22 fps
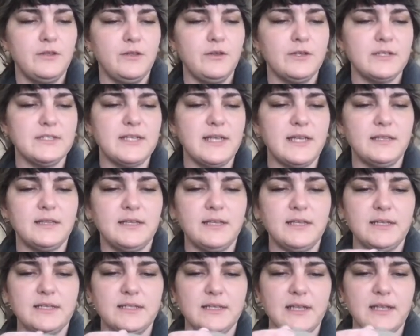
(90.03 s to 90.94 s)
take
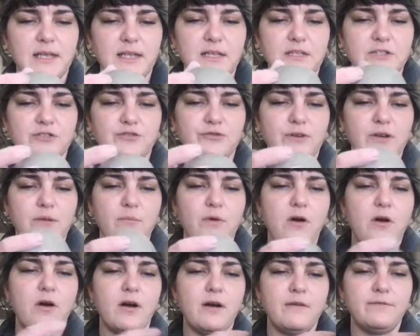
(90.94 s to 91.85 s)
these and trim
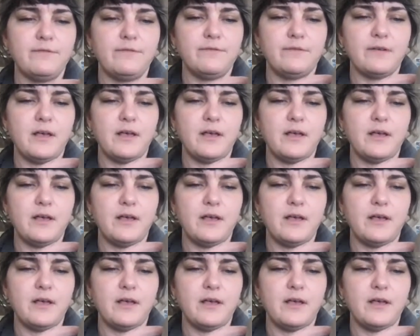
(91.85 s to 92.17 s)
off,